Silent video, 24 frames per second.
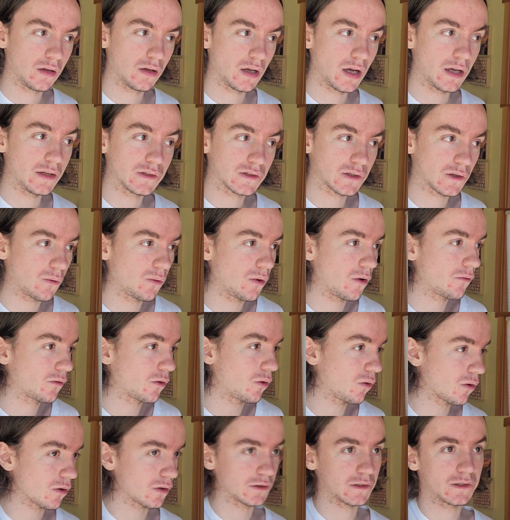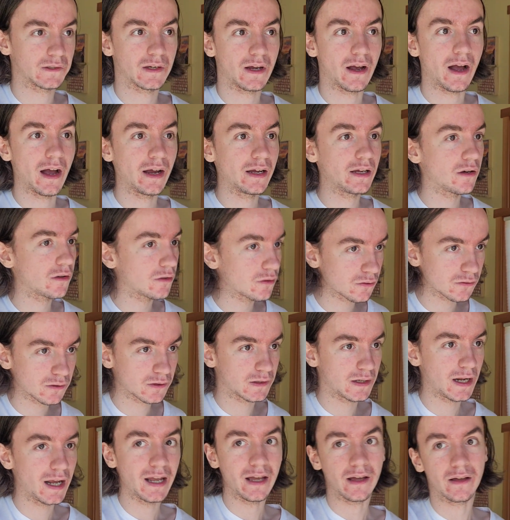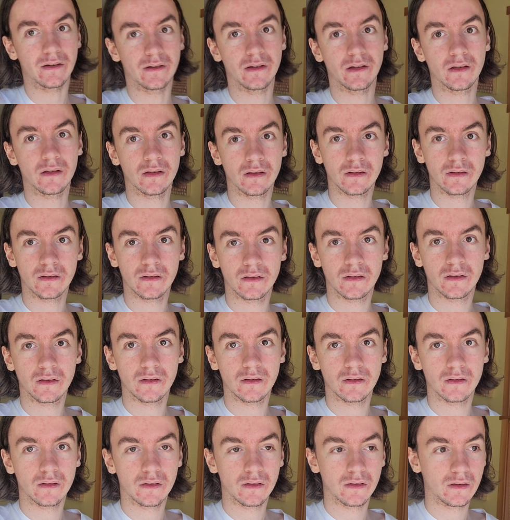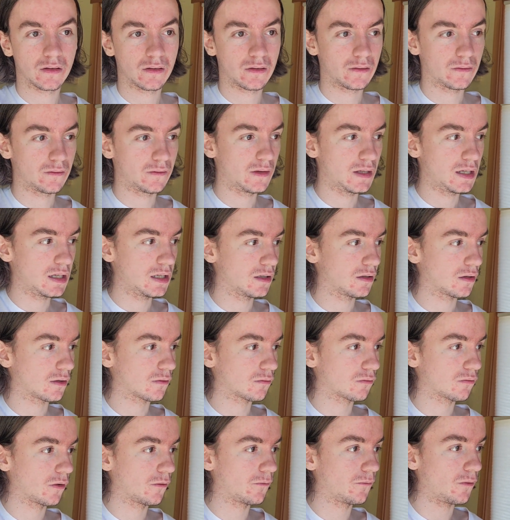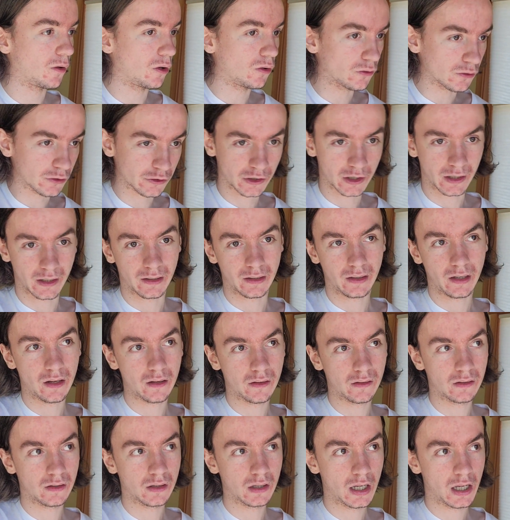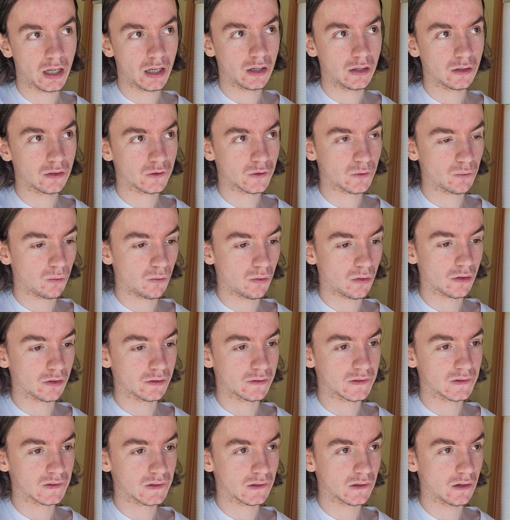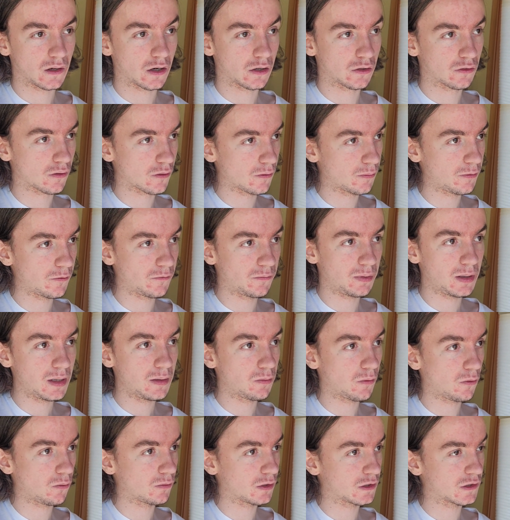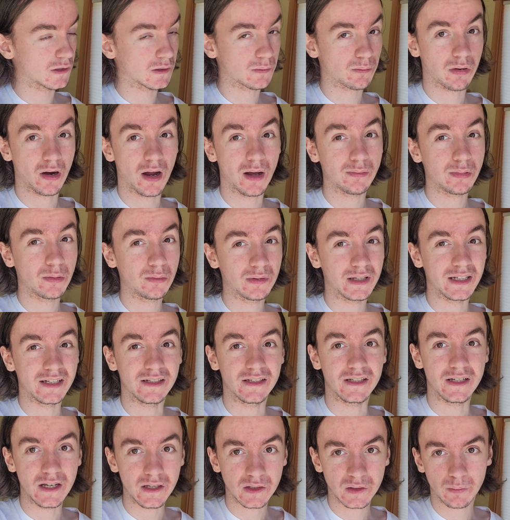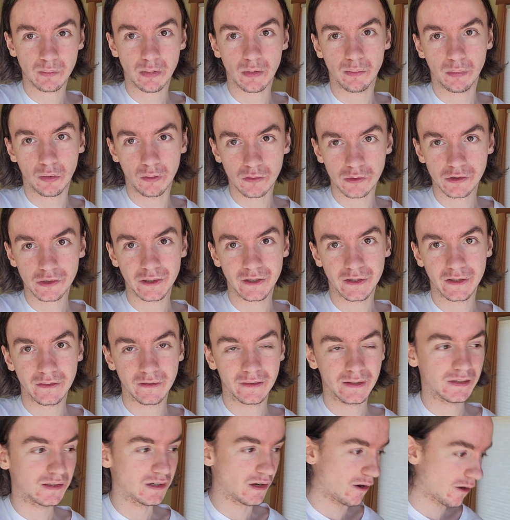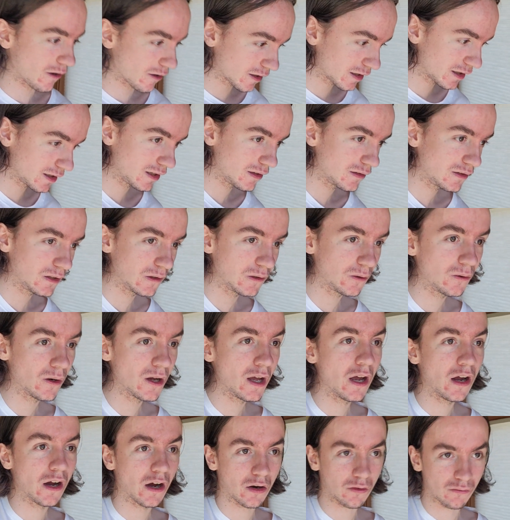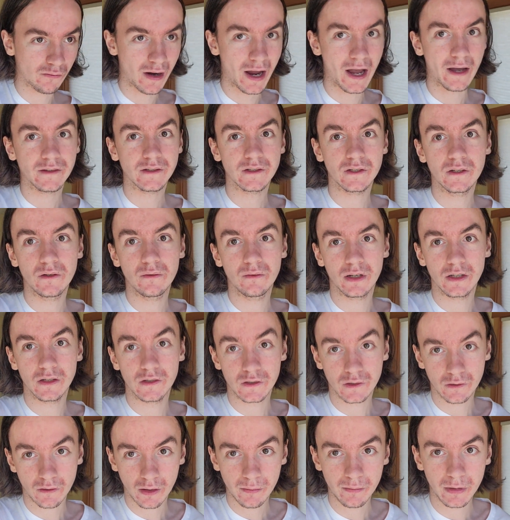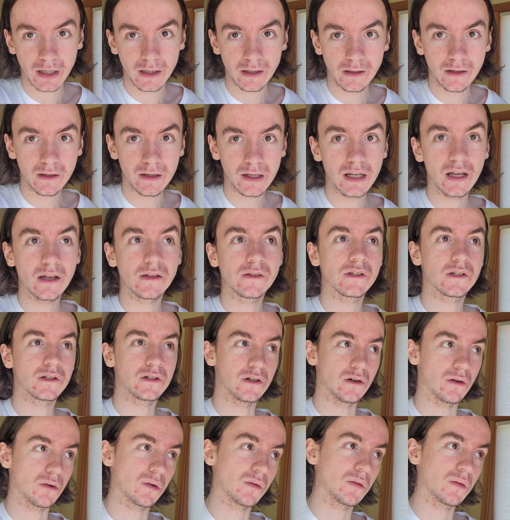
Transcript: And so, of course, I understand the revulsion towards a group of people which has probably disproportionately targeted you, harassed you, and discriminated against you.